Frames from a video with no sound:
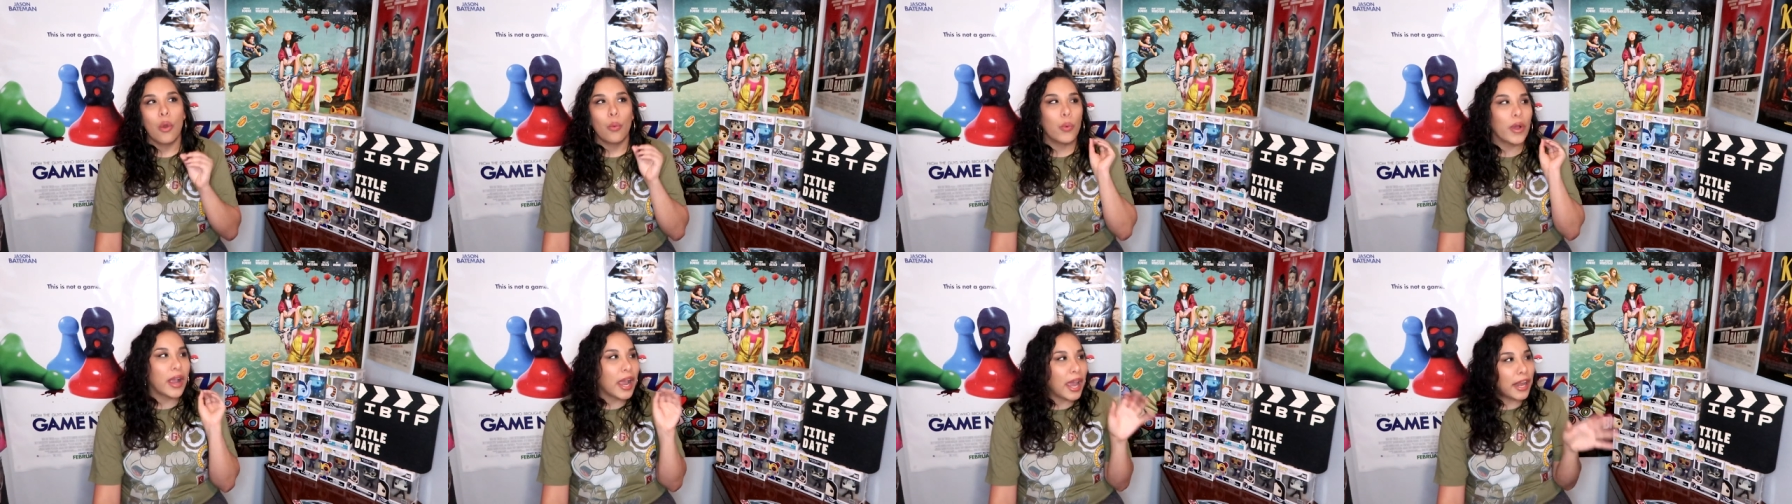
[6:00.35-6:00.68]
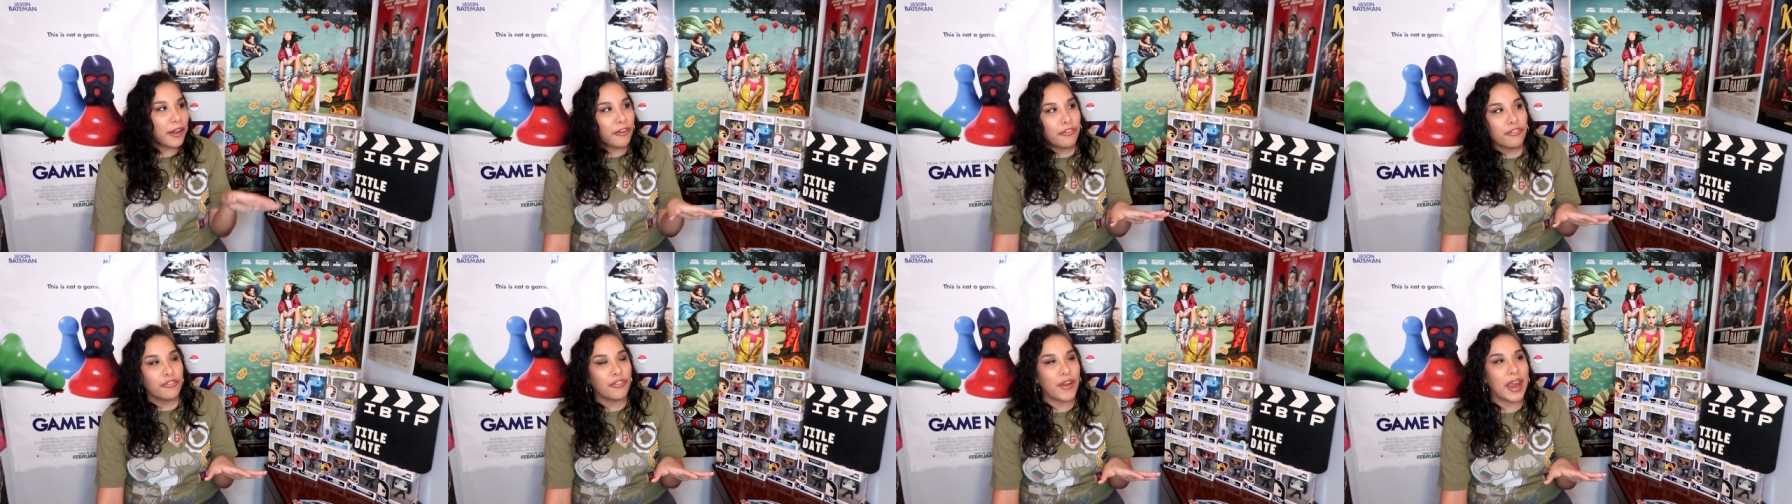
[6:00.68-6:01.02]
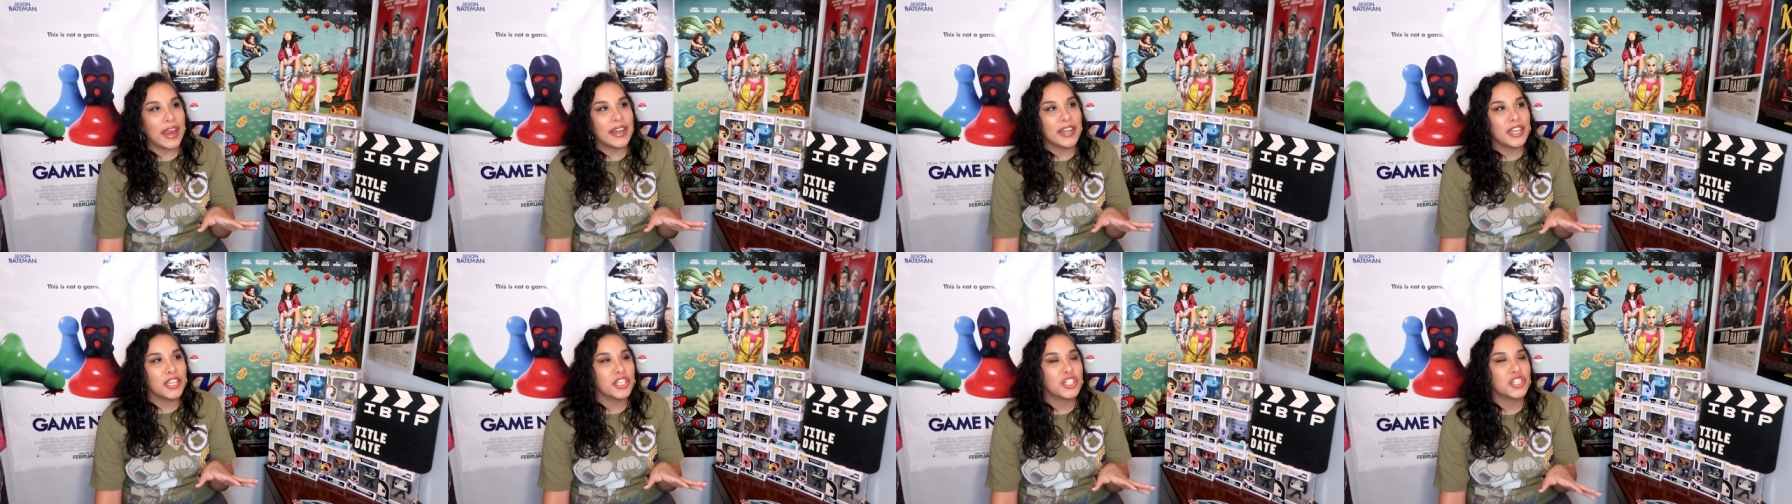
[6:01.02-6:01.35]
what kind of
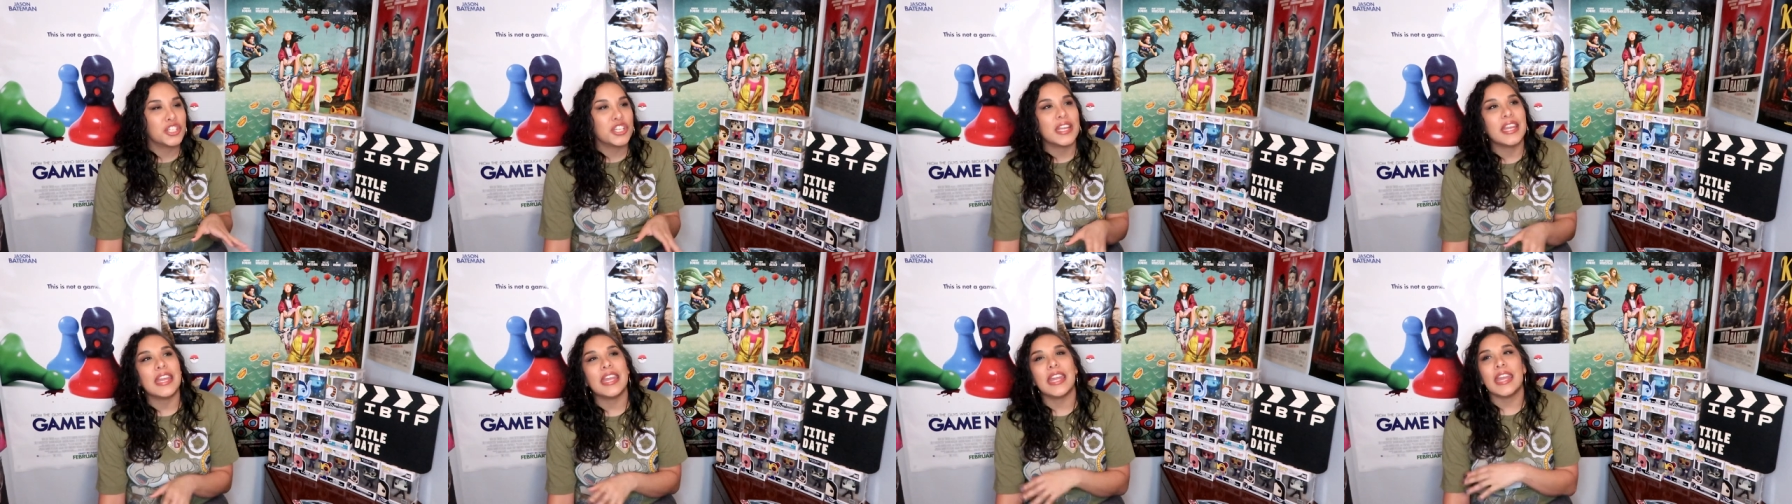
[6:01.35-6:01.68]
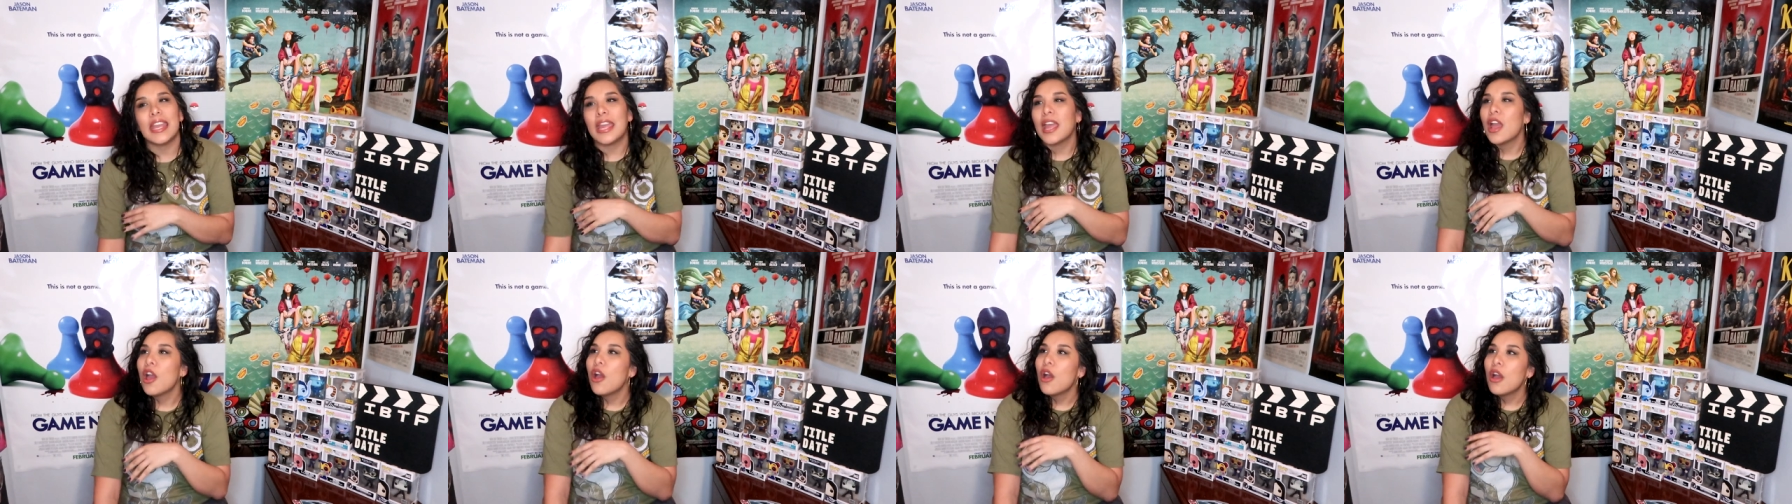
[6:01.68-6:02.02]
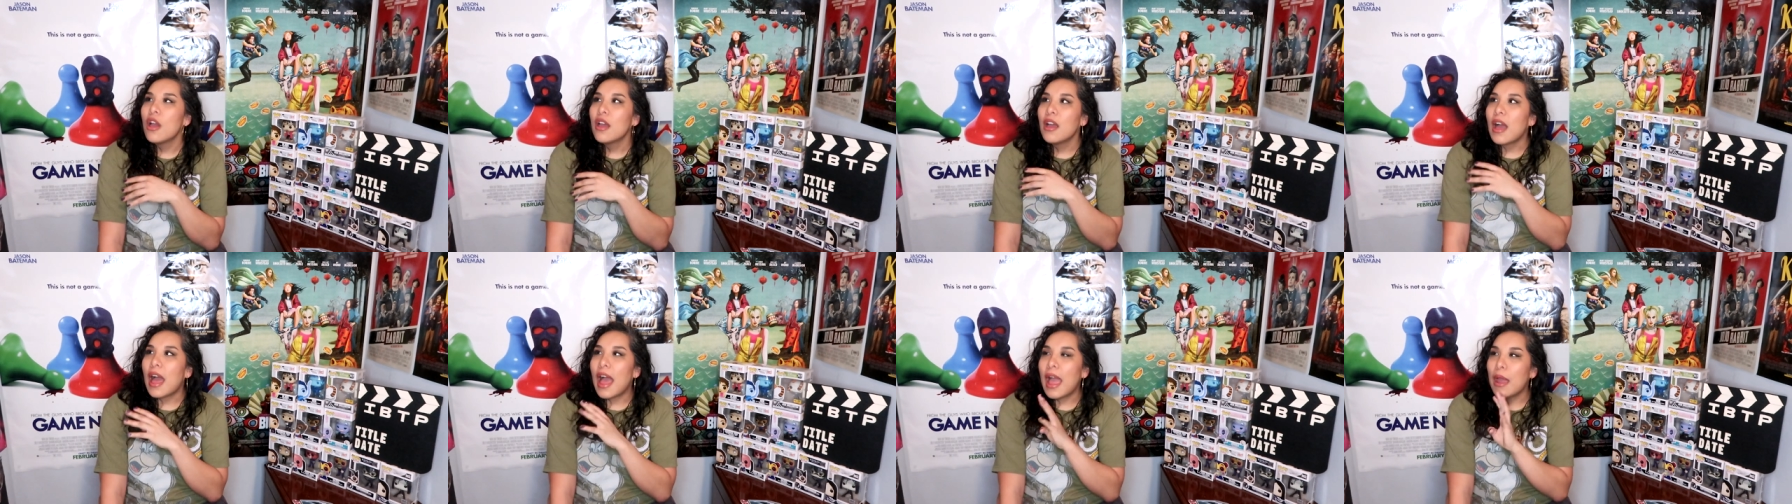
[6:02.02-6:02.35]
friend is she
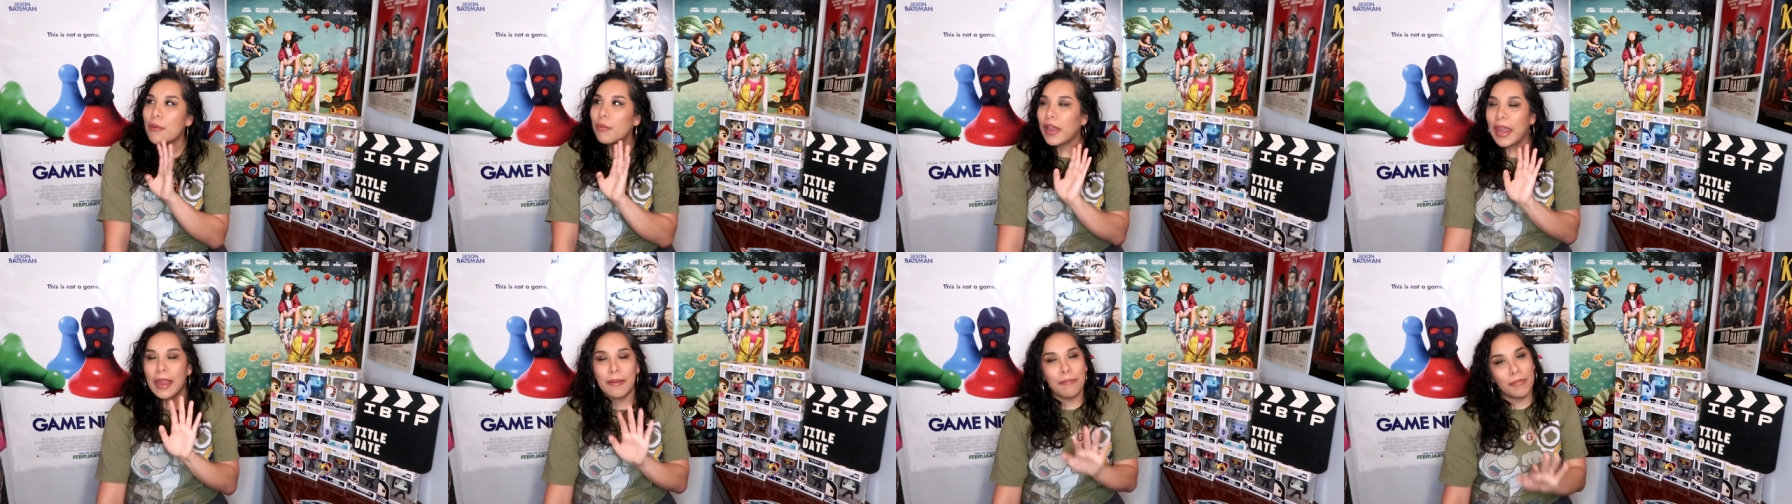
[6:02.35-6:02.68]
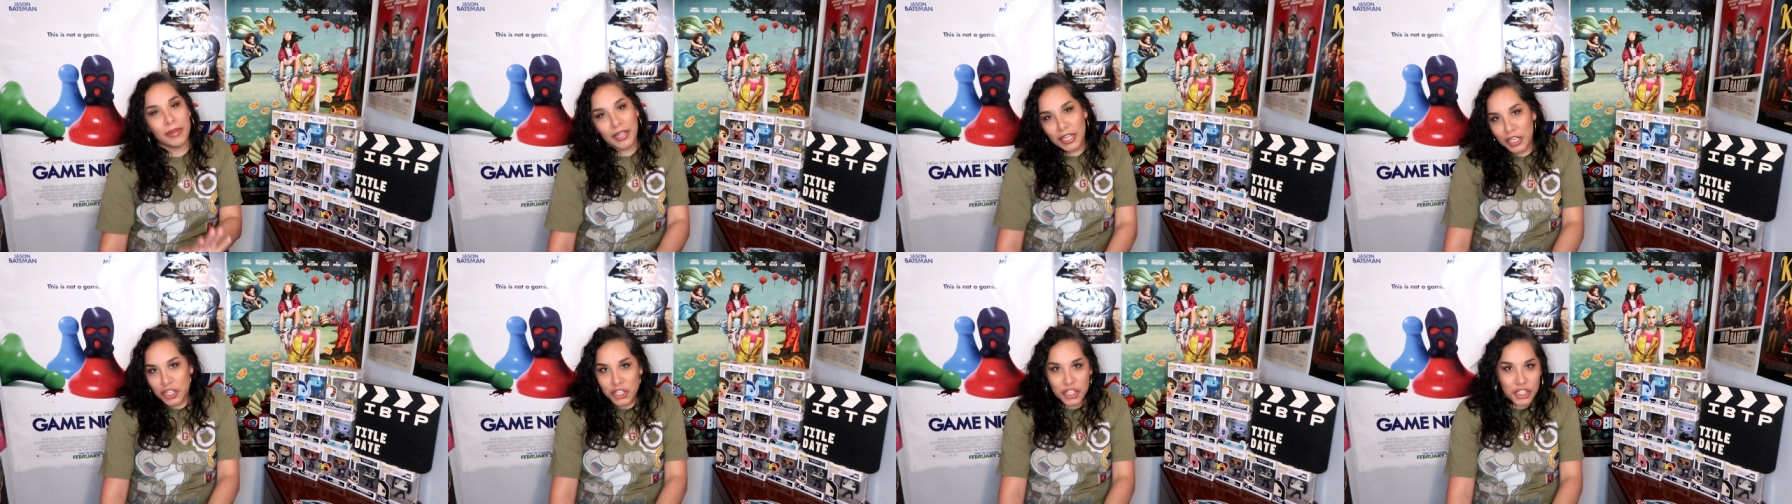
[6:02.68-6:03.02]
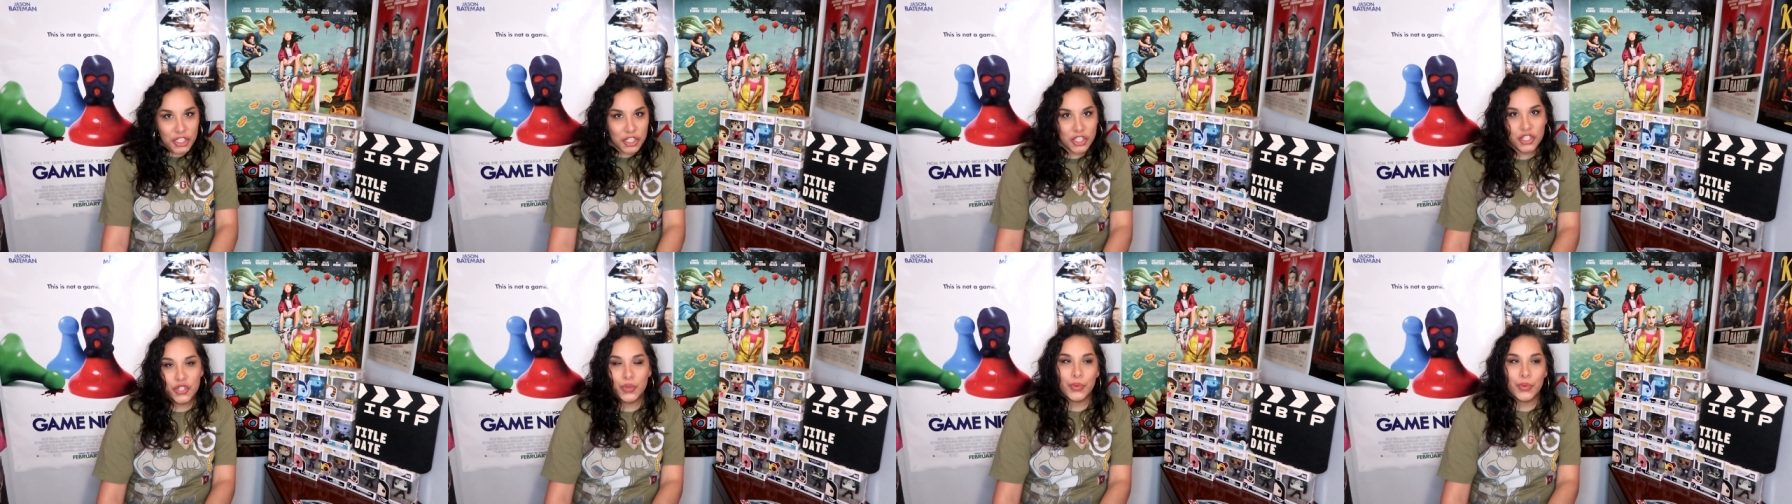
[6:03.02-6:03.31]
i can't believe she's